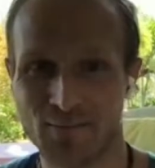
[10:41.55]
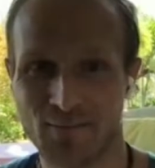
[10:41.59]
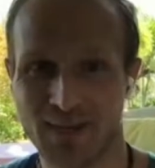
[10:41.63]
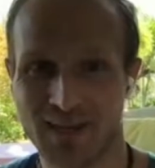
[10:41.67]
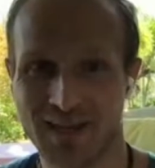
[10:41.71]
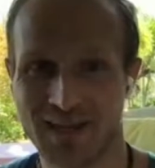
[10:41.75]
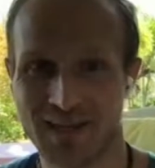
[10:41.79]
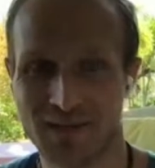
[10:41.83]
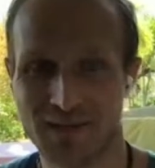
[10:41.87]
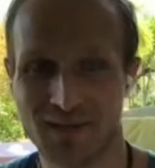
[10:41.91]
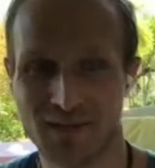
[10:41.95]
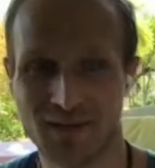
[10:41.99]

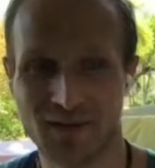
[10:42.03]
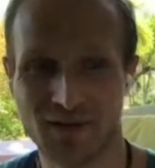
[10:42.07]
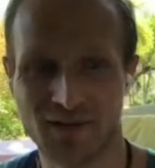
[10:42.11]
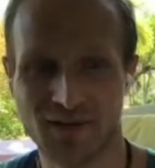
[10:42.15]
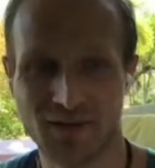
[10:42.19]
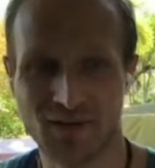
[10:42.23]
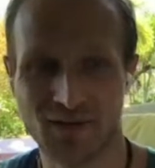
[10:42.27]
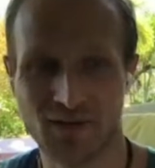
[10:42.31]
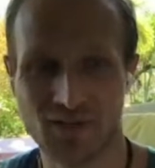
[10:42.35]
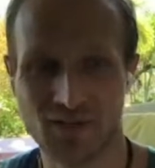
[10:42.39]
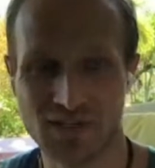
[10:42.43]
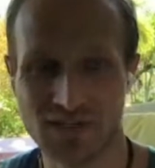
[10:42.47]

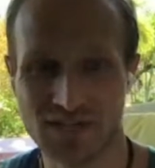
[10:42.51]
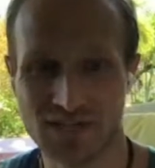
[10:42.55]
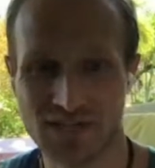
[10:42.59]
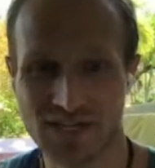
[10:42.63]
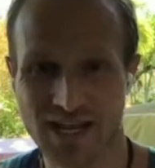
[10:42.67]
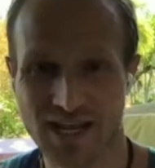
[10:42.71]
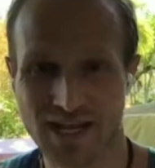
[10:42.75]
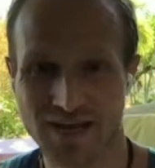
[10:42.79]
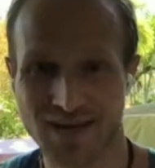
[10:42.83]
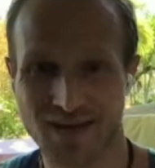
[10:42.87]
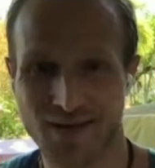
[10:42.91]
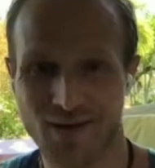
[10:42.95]
in the
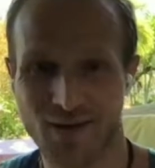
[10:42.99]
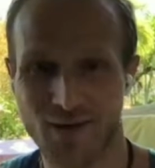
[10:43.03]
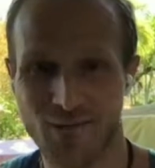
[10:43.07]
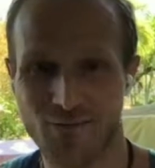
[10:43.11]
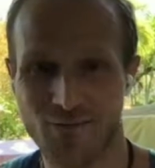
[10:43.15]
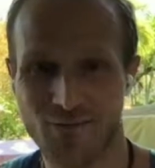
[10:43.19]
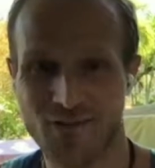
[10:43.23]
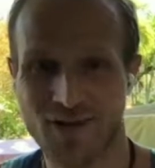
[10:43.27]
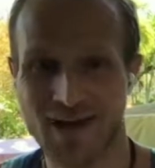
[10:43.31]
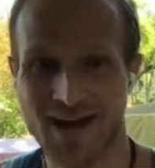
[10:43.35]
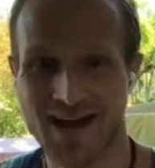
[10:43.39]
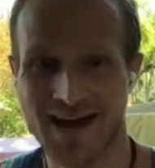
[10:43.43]
state
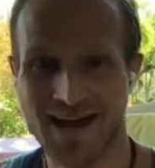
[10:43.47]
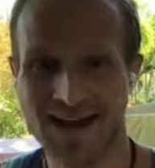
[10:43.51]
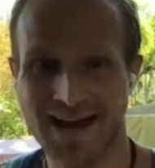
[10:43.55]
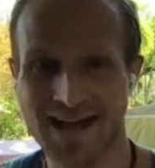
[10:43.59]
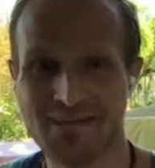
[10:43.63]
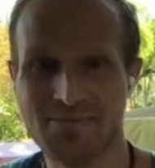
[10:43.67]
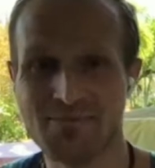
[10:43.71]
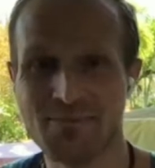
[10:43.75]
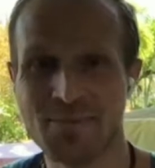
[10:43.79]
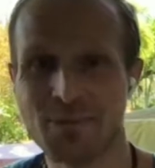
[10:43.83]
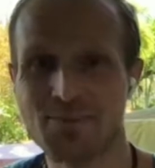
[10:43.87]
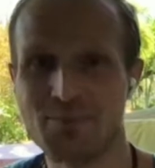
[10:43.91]
of
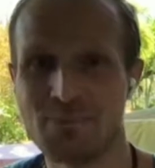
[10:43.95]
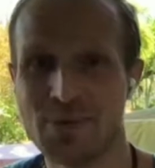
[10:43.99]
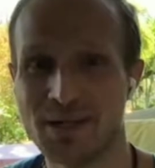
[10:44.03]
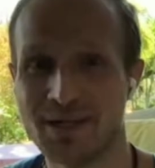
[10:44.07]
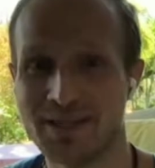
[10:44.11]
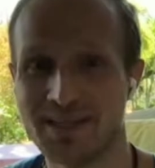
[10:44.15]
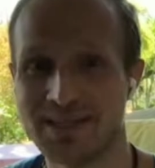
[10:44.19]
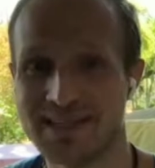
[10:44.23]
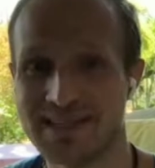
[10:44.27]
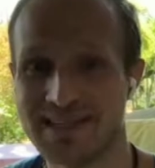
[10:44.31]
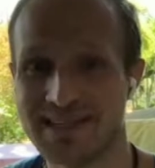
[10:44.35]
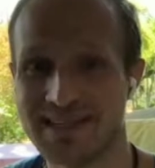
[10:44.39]

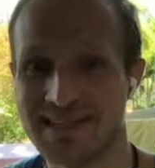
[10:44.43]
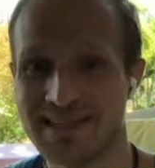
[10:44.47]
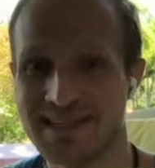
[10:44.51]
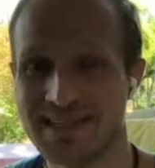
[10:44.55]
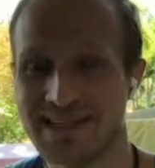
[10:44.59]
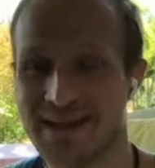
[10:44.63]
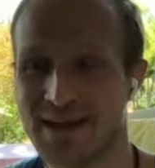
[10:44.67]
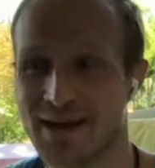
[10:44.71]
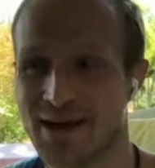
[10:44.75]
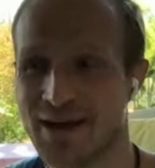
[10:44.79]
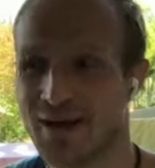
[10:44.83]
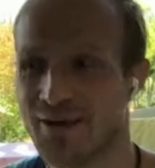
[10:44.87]

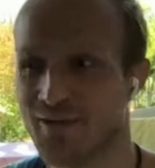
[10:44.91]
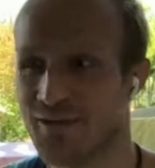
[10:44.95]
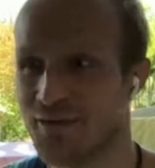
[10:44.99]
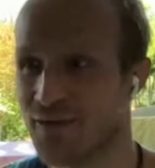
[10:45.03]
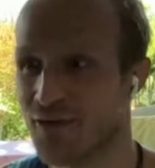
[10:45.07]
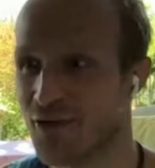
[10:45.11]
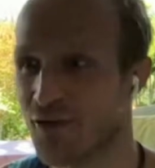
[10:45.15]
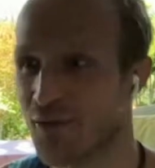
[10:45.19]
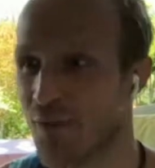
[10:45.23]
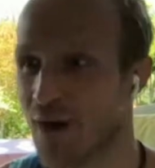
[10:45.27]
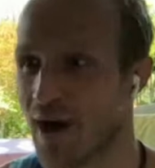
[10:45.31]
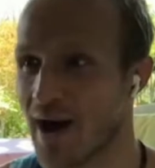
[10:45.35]
immobility
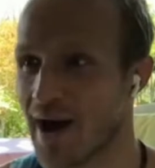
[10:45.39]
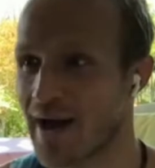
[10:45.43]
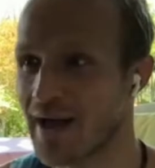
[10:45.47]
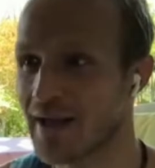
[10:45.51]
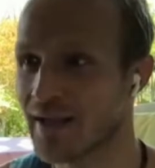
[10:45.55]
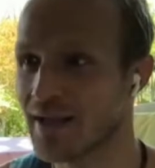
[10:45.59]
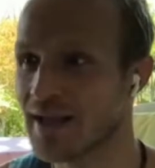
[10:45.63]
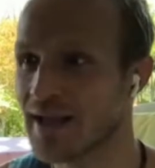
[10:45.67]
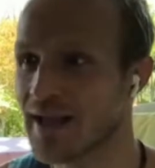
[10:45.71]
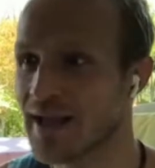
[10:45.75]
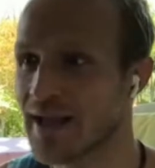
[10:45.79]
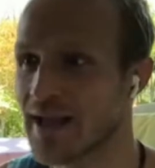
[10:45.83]
for a
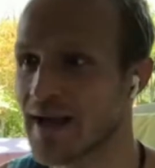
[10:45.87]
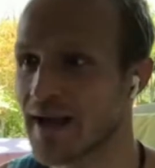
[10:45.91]
while,